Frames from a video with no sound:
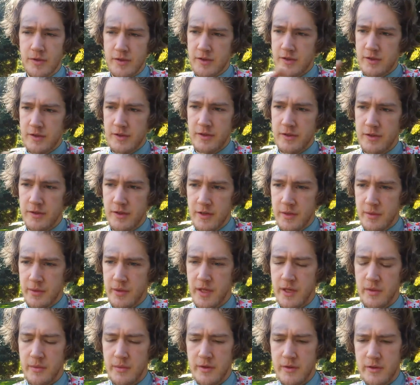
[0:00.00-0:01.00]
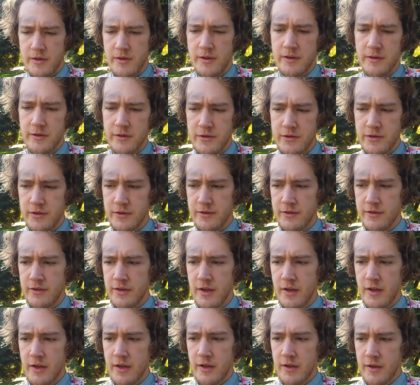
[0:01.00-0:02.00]
continue onward, because you're
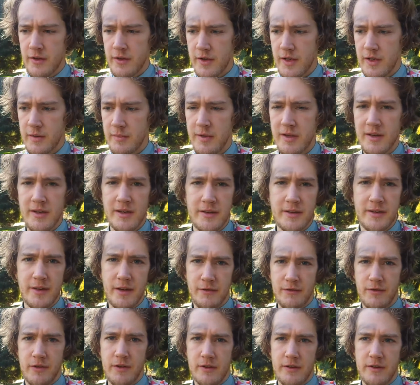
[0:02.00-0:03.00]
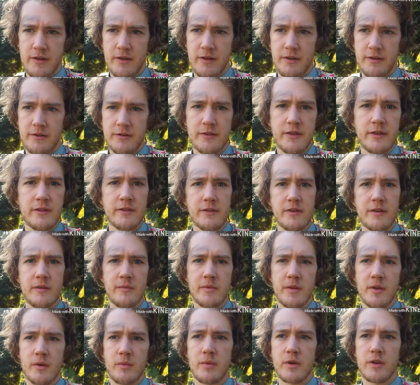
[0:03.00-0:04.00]
going to be in a different system
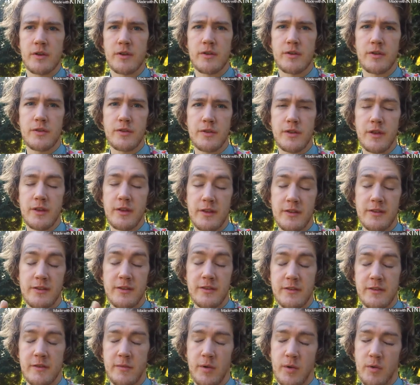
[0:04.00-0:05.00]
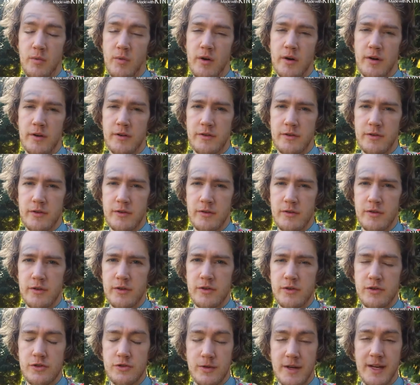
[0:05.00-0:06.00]
than the system you're wanting to
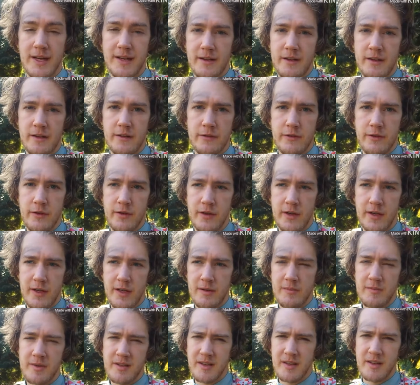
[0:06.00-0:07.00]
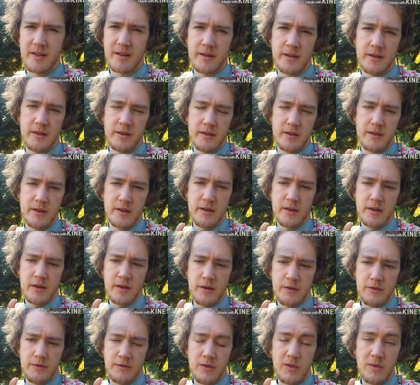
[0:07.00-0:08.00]
train in, so you're not going to be getting the
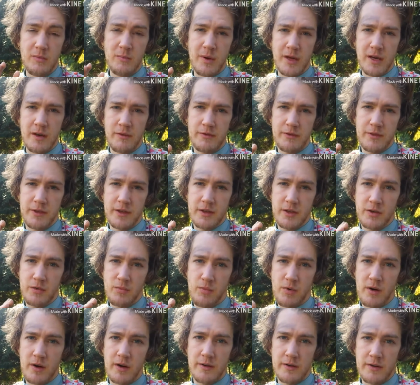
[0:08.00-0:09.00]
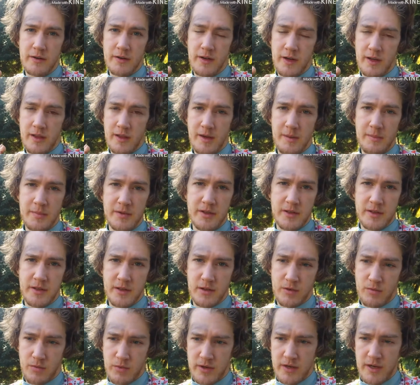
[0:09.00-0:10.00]
full benefit that you want out of that
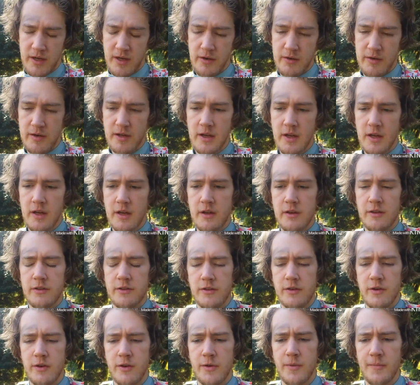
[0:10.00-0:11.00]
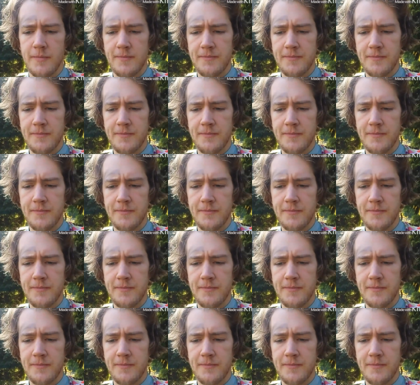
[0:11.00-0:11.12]
particular workout. So